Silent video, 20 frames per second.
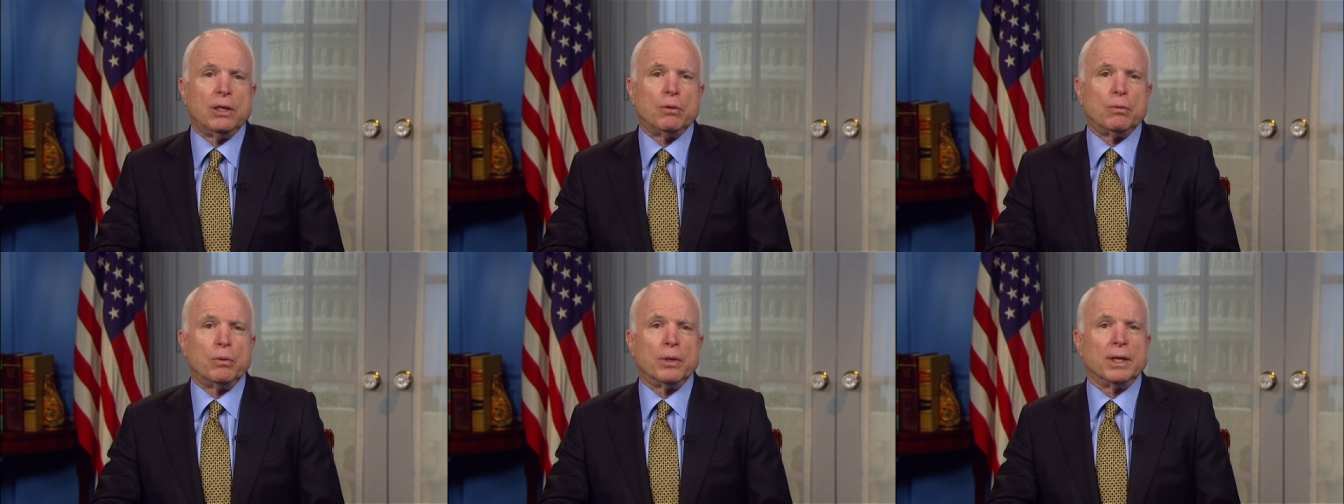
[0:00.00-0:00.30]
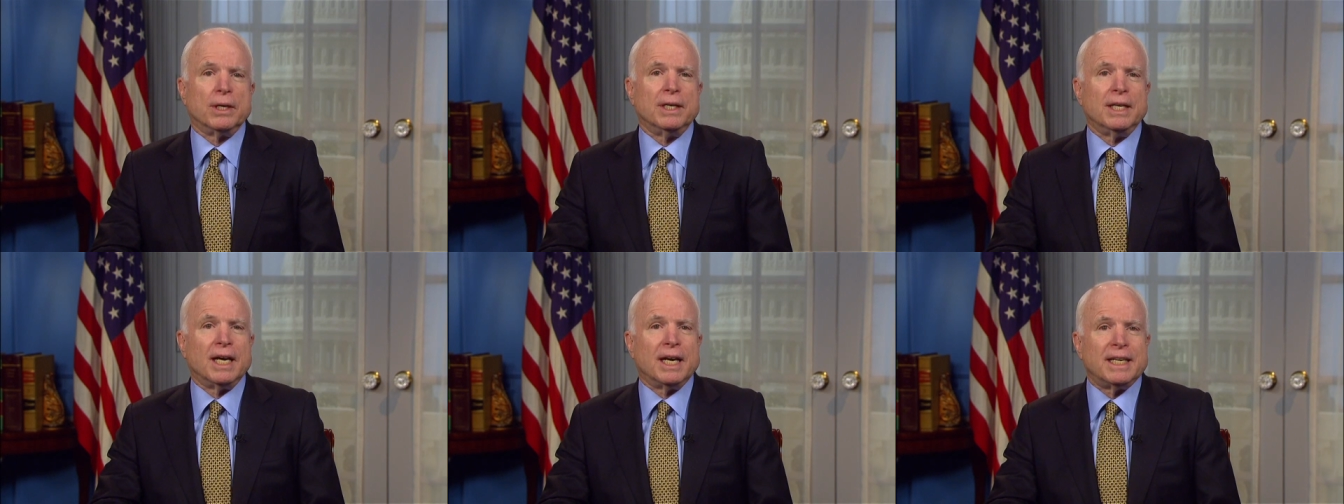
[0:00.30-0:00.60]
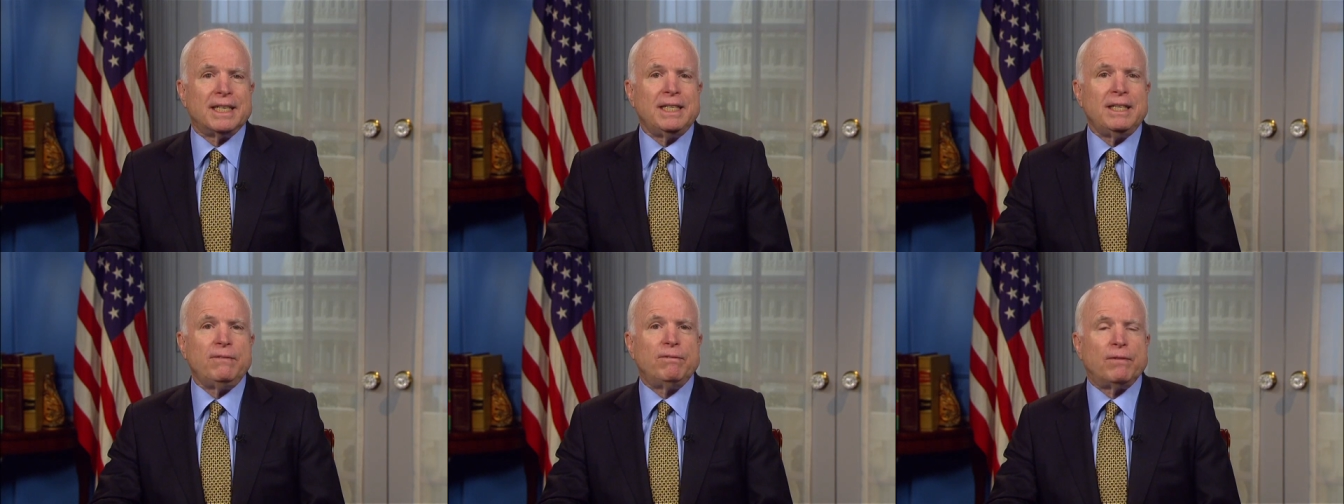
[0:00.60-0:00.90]
where
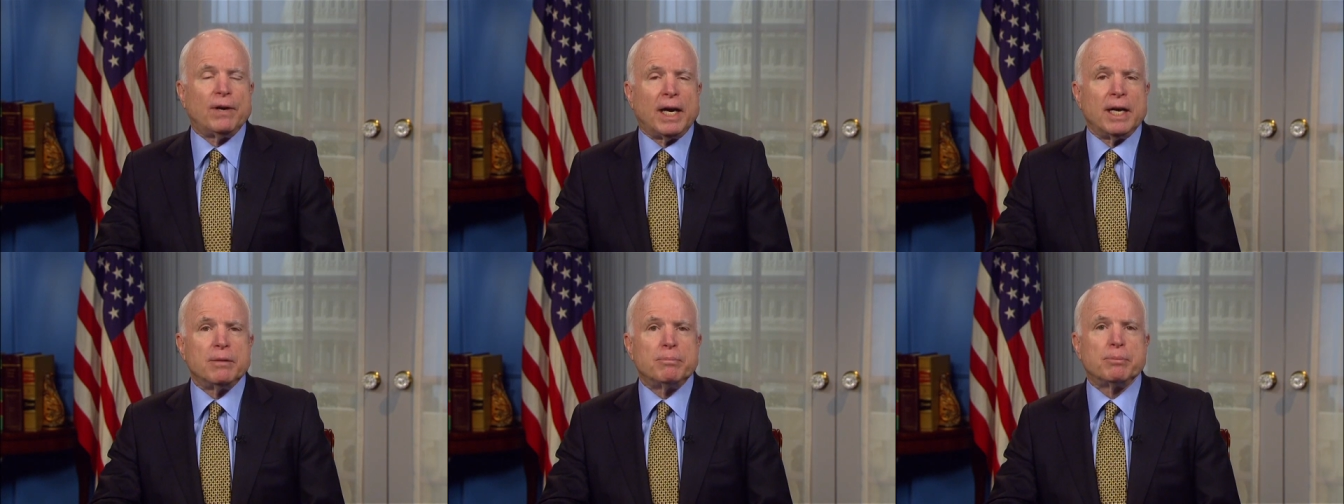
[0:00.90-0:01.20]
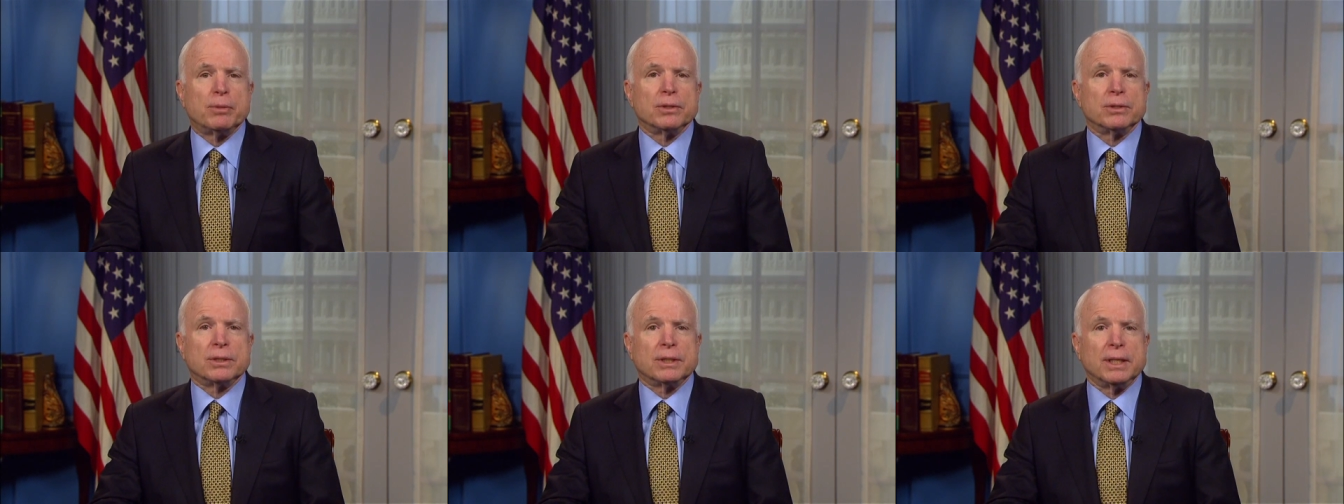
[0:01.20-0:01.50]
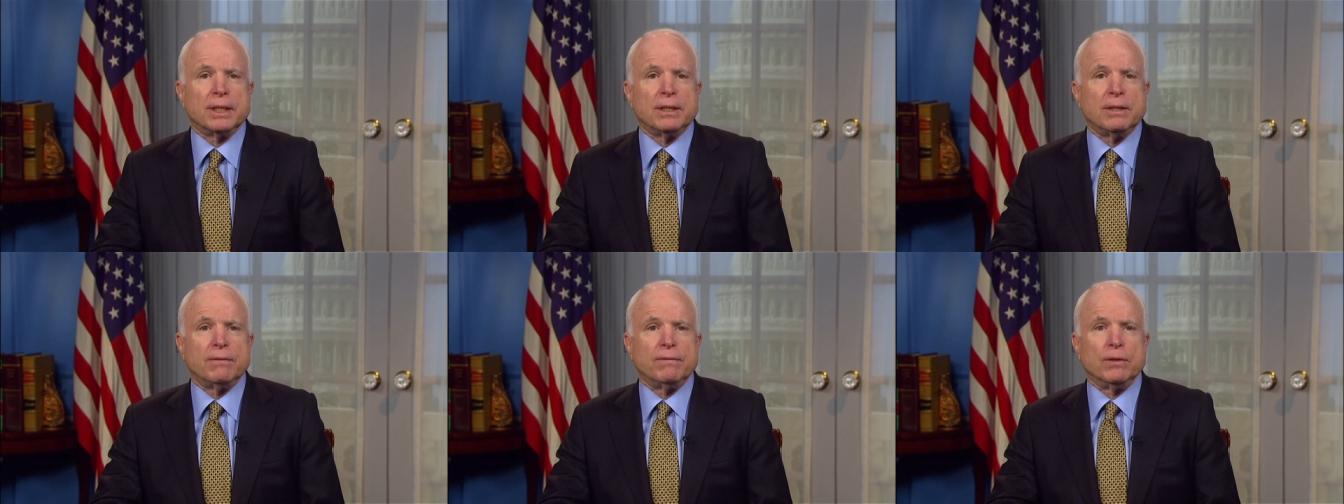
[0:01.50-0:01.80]

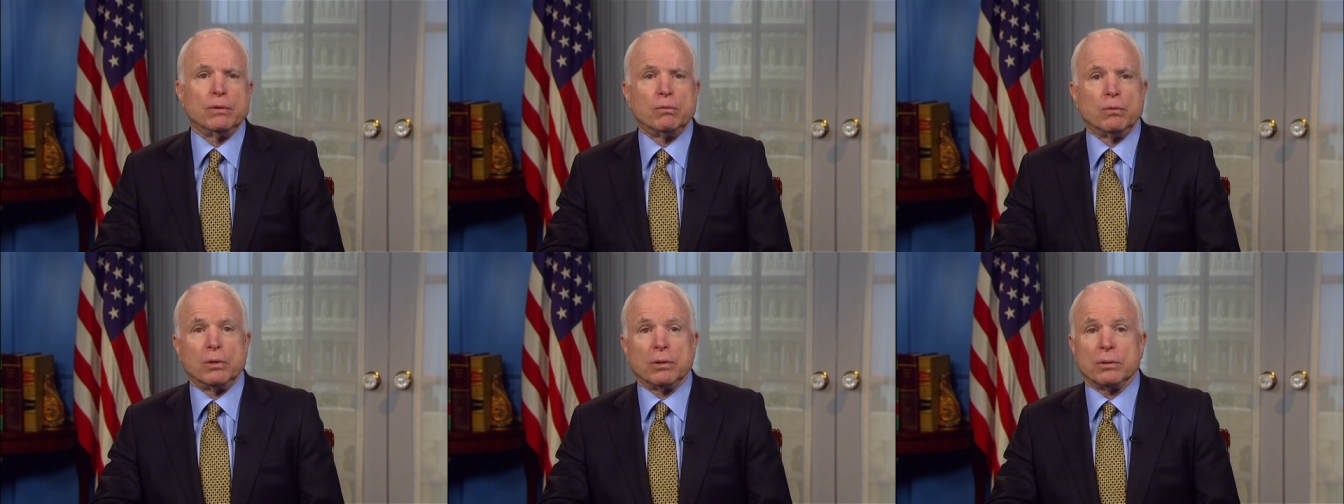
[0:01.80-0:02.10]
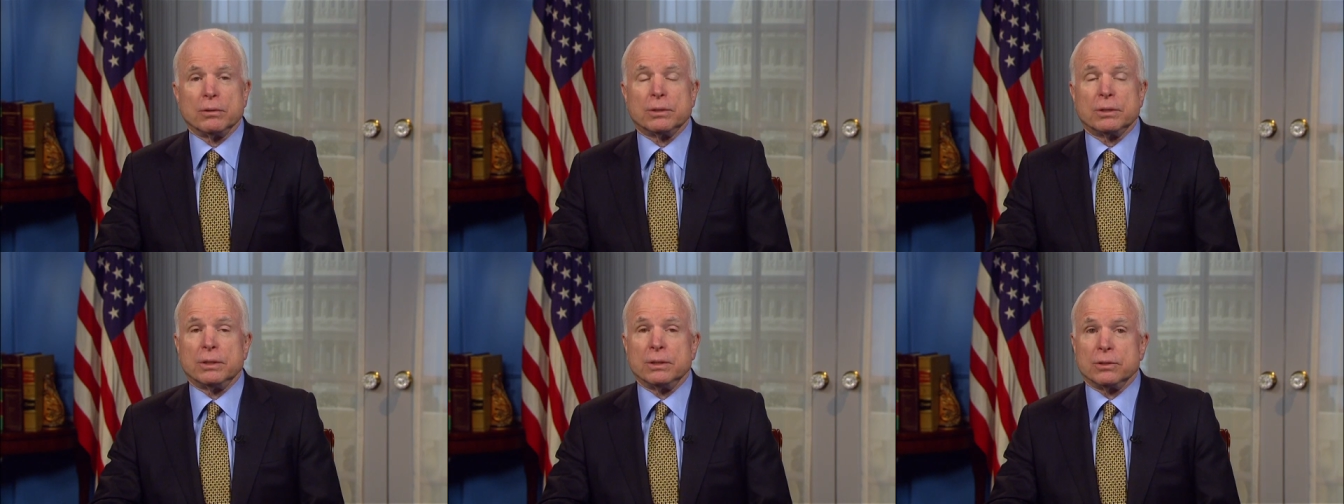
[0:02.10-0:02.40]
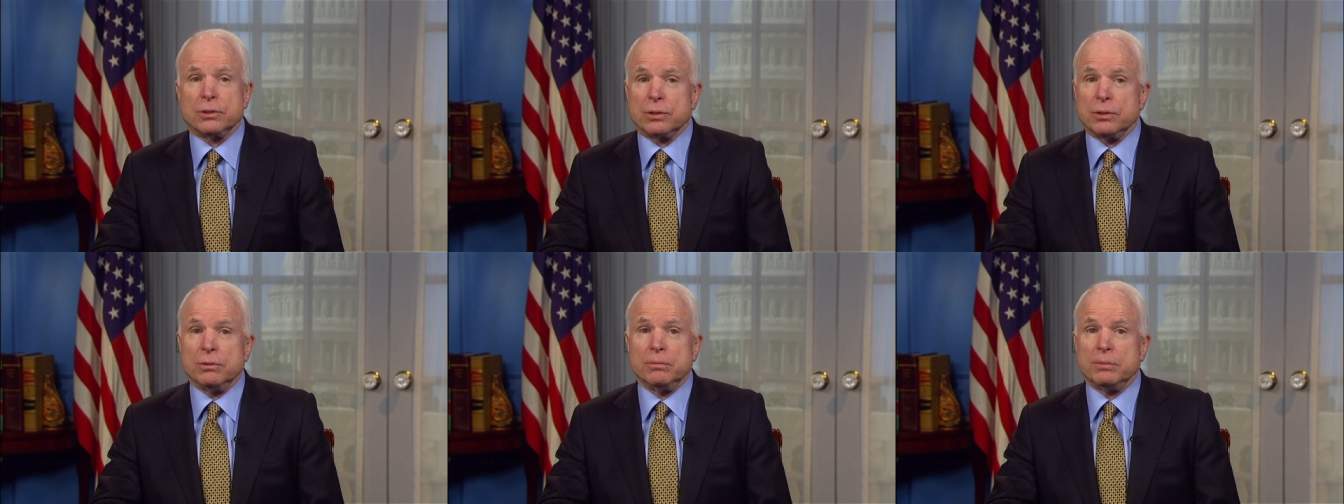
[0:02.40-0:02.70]
95% of the world's
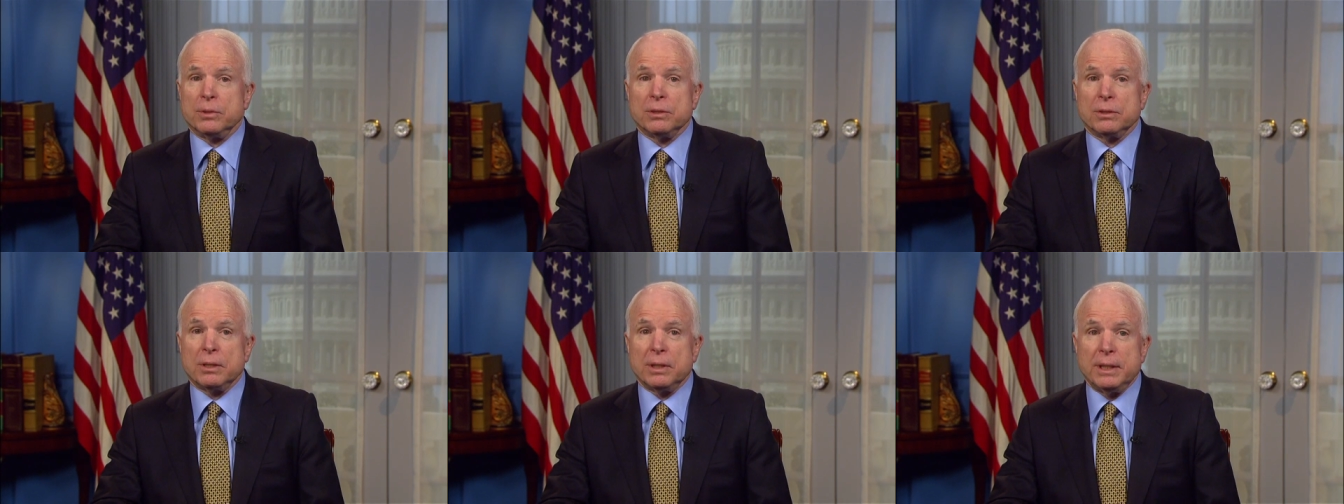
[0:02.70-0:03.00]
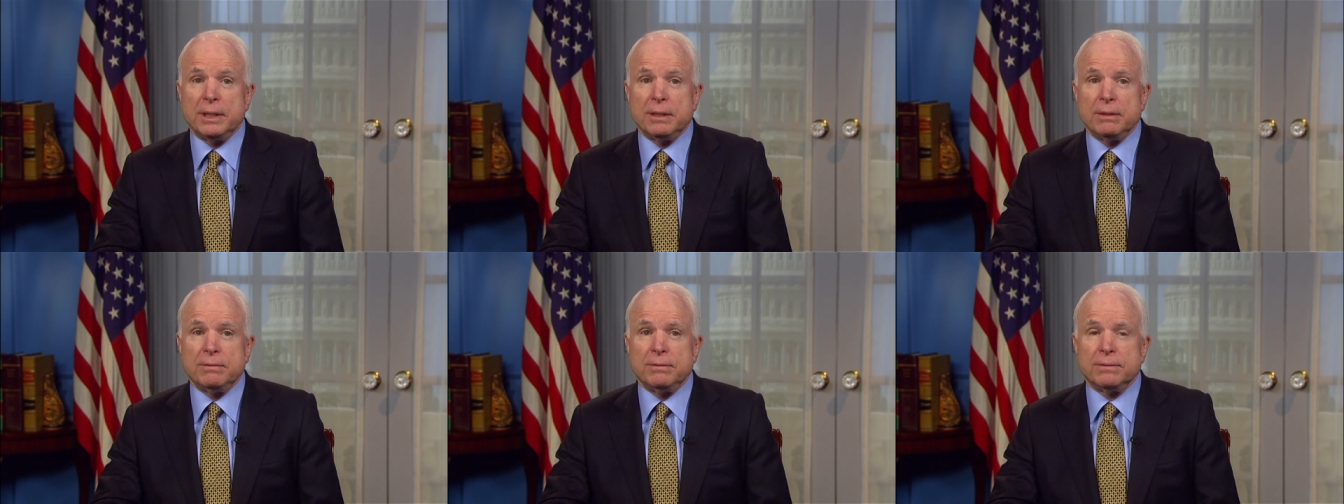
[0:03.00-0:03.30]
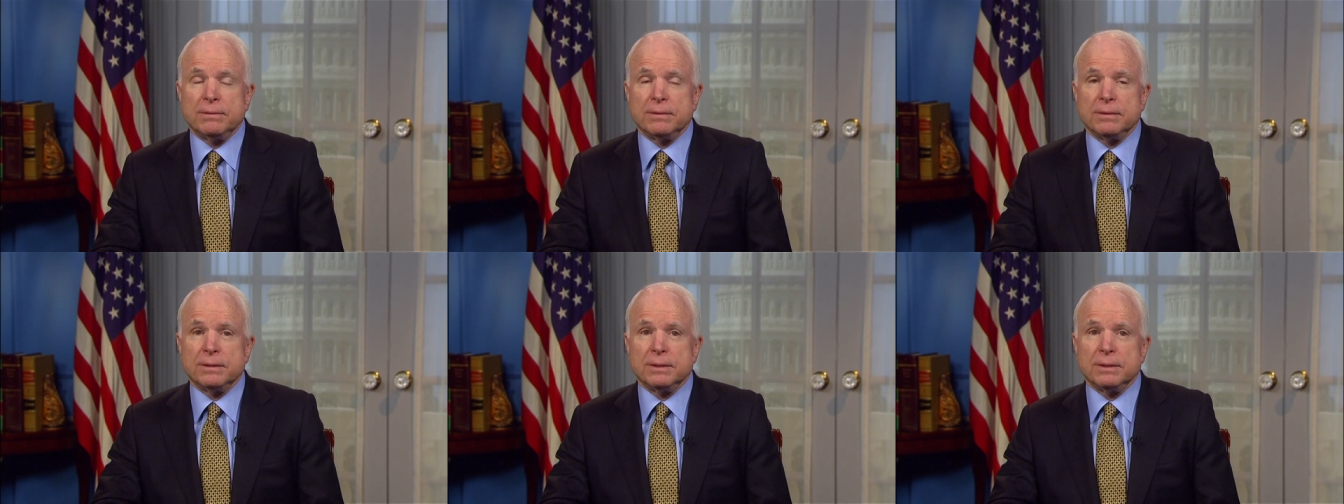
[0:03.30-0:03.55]
consumers live.